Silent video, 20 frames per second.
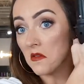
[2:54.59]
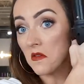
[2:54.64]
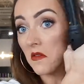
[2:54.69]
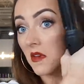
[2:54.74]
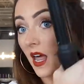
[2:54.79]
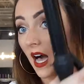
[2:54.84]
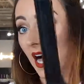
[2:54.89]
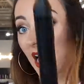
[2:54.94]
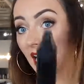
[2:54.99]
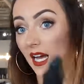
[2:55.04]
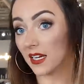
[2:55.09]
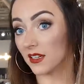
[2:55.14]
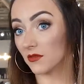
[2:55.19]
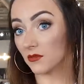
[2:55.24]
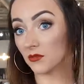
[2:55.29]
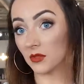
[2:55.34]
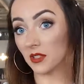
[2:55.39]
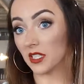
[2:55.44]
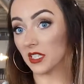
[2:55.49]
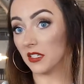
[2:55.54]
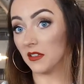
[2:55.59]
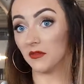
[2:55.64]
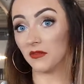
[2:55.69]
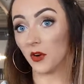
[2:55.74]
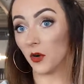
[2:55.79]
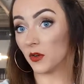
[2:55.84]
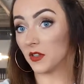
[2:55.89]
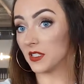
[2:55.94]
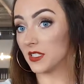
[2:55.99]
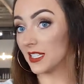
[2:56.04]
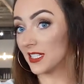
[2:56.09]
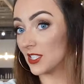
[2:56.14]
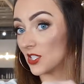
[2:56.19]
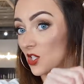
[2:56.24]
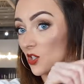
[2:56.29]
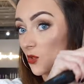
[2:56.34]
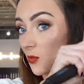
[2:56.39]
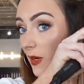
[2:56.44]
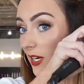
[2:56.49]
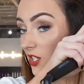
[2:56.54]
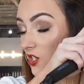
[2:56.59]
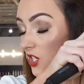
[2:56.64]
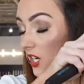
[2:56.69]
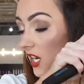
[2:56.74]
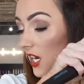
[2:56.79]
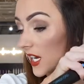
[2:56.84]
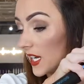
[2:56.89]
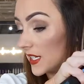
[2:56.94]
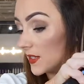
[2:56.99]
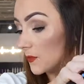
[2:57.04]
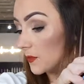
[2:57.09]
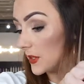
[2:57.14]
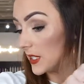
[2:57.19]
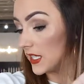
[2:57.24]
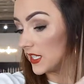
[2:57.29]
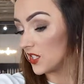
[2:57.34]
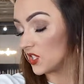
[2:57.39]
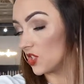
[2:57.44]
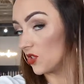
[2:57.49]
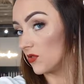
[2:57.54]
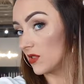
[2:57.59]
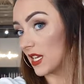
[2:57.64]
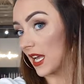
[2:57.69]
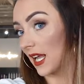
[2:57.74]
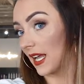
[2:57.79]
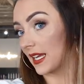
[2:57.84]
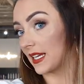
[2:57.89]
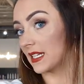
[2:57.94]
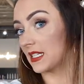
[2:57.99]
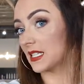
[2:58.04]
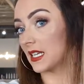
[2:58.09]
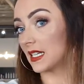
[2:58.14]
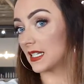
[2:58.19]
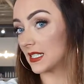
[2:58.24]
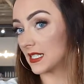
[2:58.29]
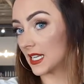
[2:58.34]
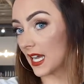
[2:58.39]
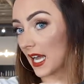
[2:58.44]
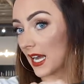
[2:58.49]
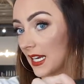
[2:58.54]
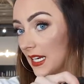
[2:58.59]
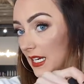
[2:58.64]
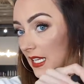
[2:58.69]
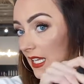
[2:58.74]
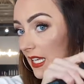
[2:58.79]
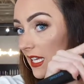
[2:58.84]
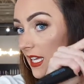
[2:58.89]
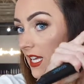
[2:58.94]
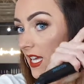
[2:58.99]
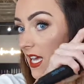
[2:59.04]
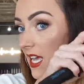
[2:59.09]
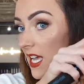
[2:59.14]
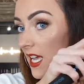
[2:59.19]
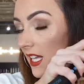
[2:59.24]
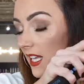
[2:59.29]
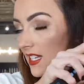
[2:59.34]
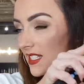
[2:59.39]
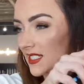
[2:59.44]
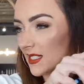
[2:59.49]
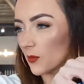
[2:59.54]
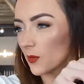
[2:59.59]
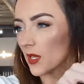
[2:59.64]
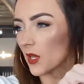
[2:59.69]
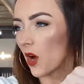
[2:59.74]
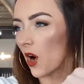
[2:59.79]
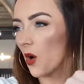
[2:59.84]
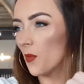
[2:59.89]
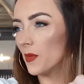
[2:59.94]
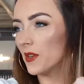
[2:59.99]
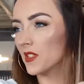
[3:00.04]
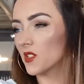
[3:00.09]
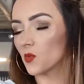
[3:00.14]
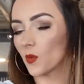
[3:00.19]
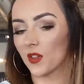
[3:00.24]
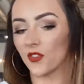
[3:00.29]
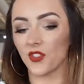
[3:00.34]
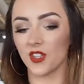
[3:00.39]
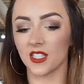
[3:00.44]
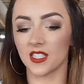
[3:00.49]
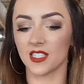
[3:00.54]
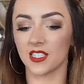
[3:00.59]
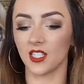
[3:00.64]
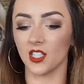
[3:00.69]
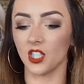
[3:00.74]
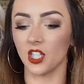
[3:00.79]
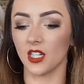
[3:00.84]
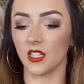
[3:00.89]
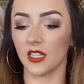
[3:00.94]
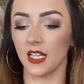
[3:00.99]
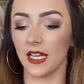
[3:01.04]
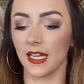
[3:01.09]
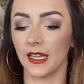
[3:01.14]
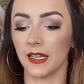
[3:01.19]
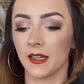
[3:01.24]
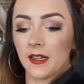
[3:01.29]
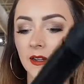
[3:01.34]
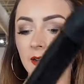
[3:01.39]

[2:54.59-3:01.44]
not really focusing too much on being too tight and tidy, because we almost want this to look like